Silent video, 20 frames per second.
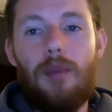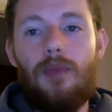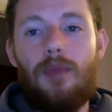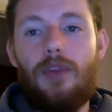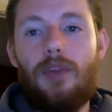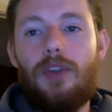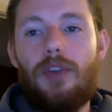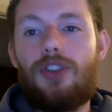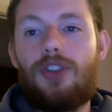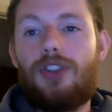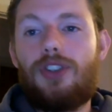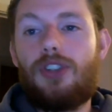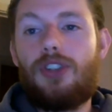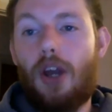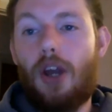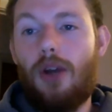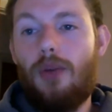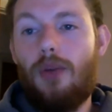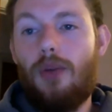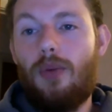
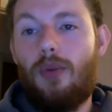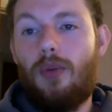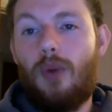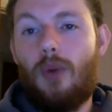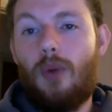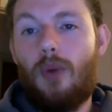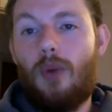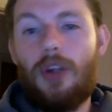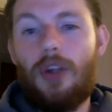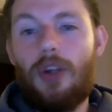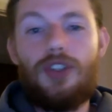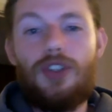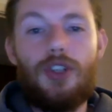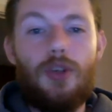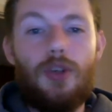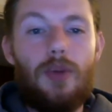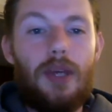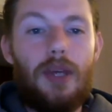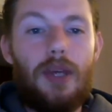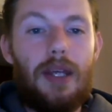So what we're going to
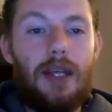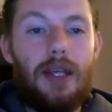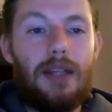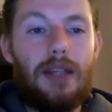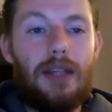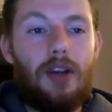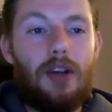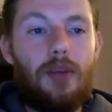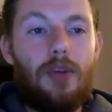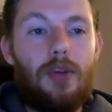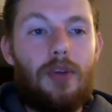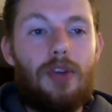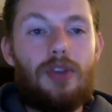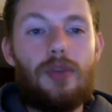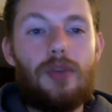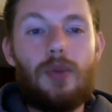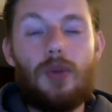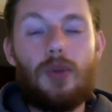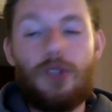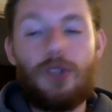do is I'm going to do
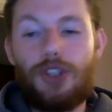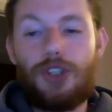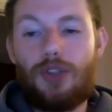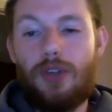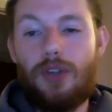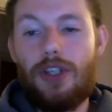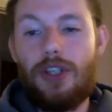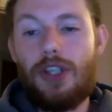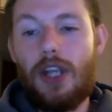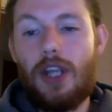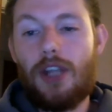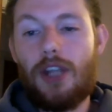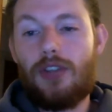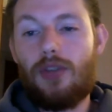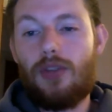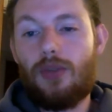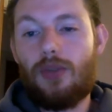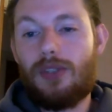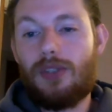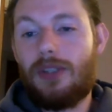something called a screen share, so
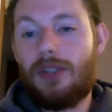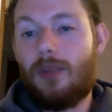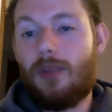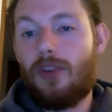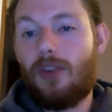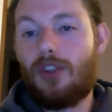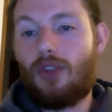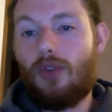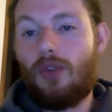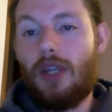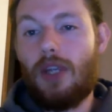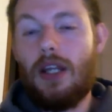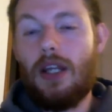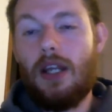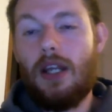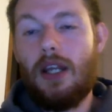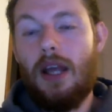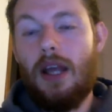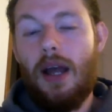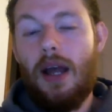you'll see my screen
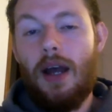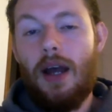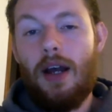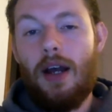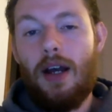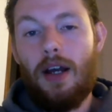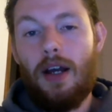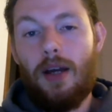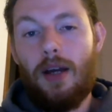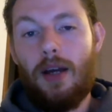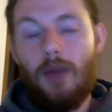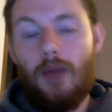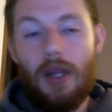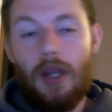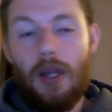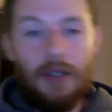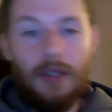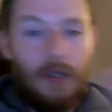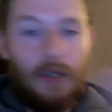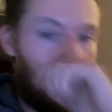
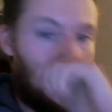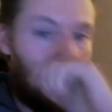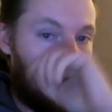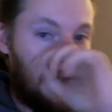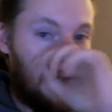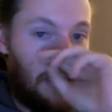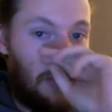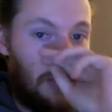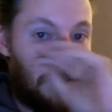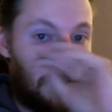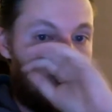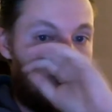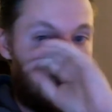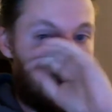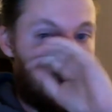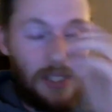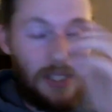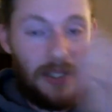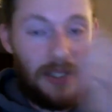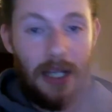and this little
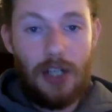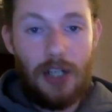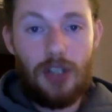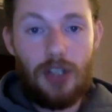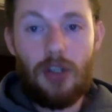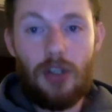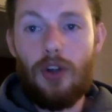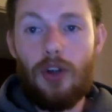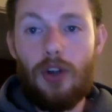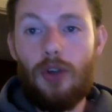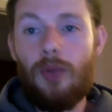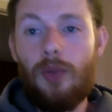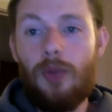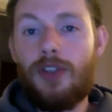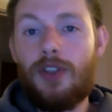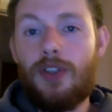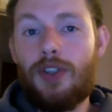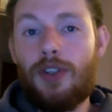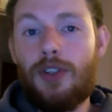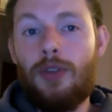presentation that I normally
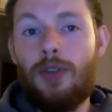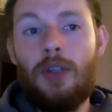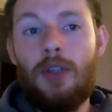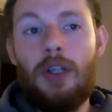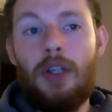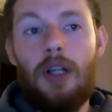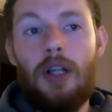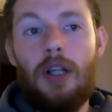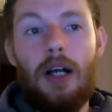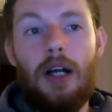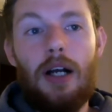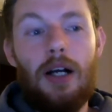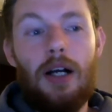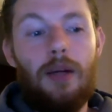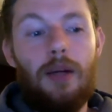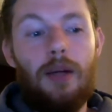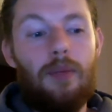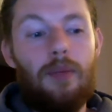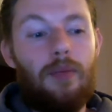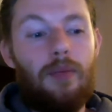do
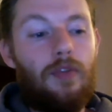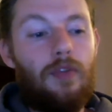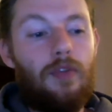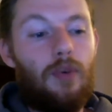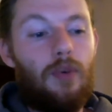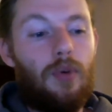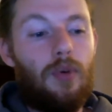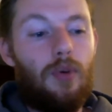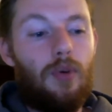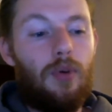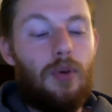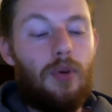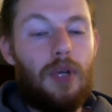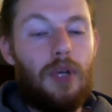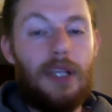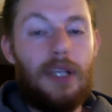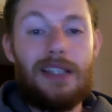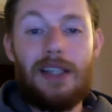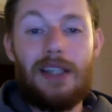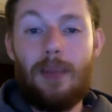
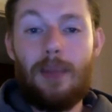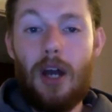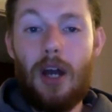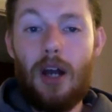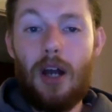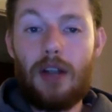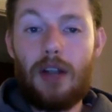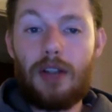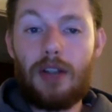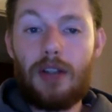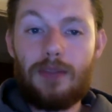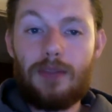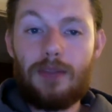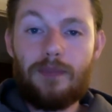in seminars